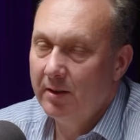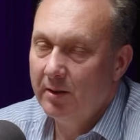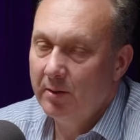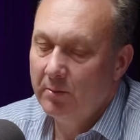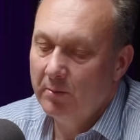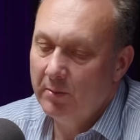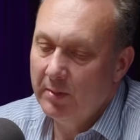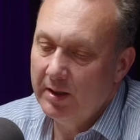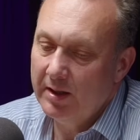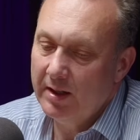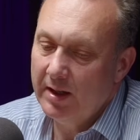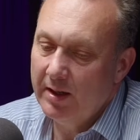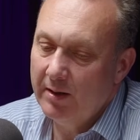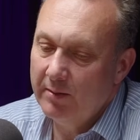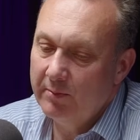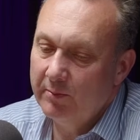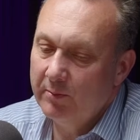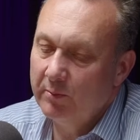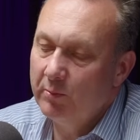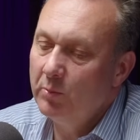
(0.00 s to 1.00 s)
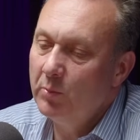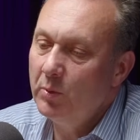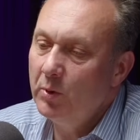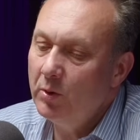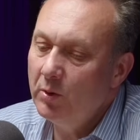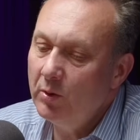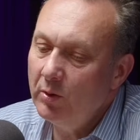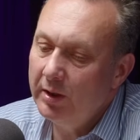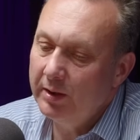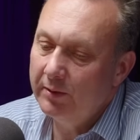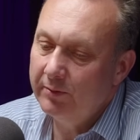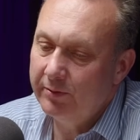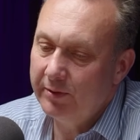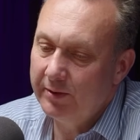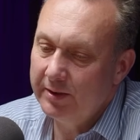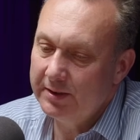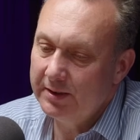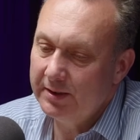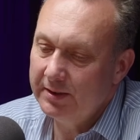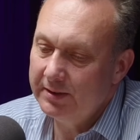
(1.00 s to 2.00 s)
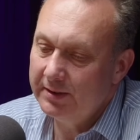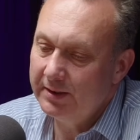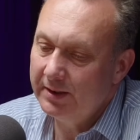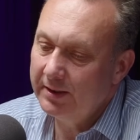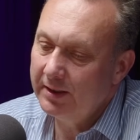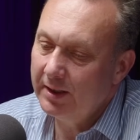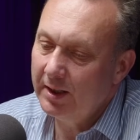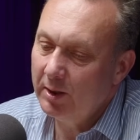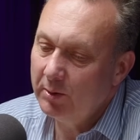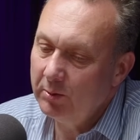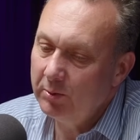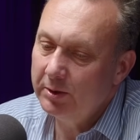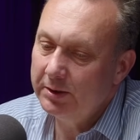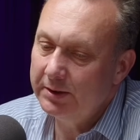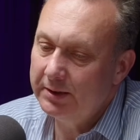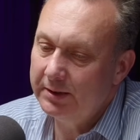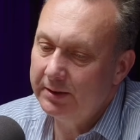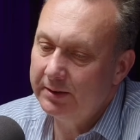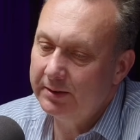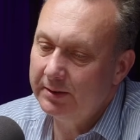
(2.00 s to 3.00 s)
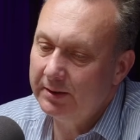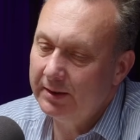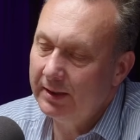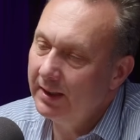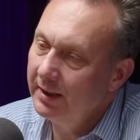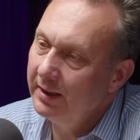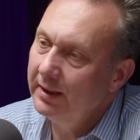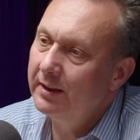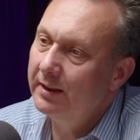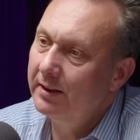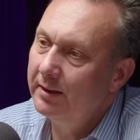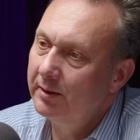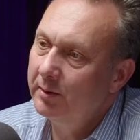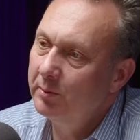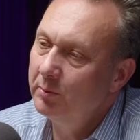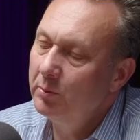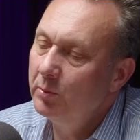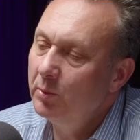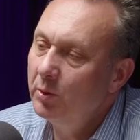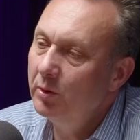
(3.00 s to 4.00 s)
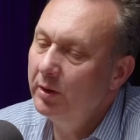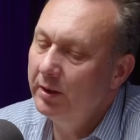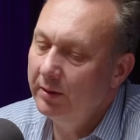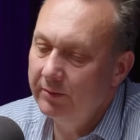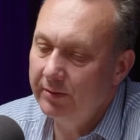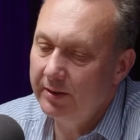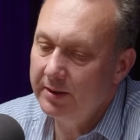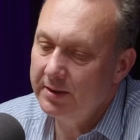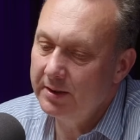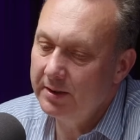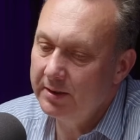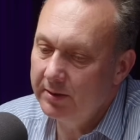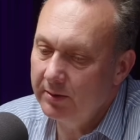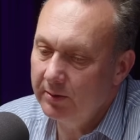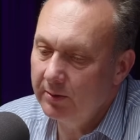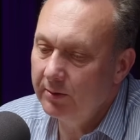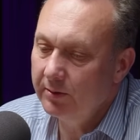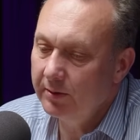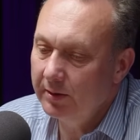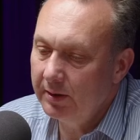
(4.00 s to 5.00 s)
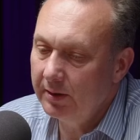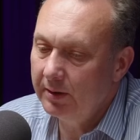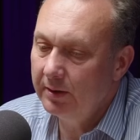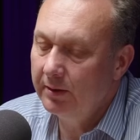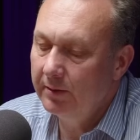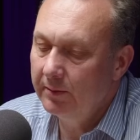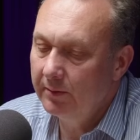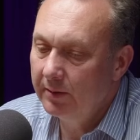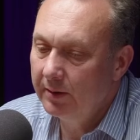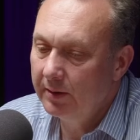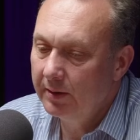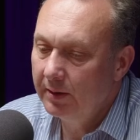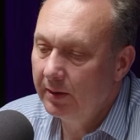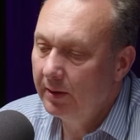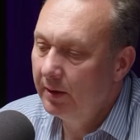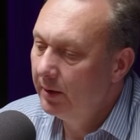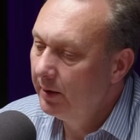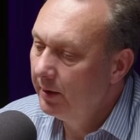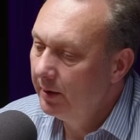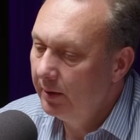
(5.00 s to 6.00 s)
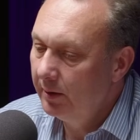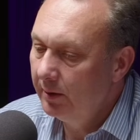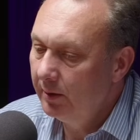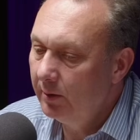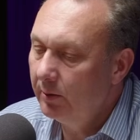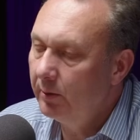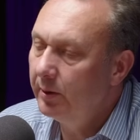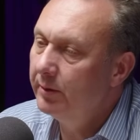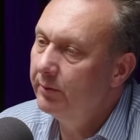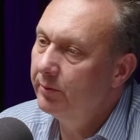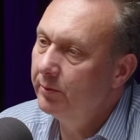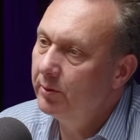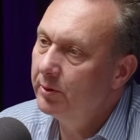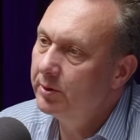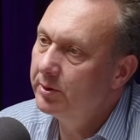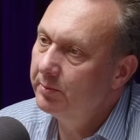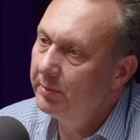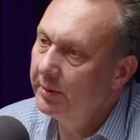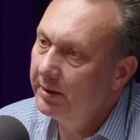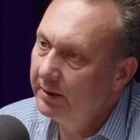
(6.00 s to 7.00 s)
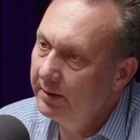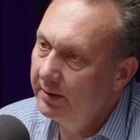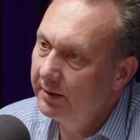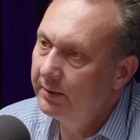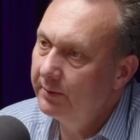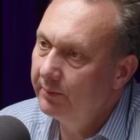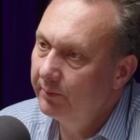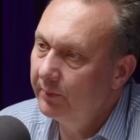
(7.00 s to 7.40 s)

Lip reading: more emphasis than I would like, more emphasis on the law enforcement,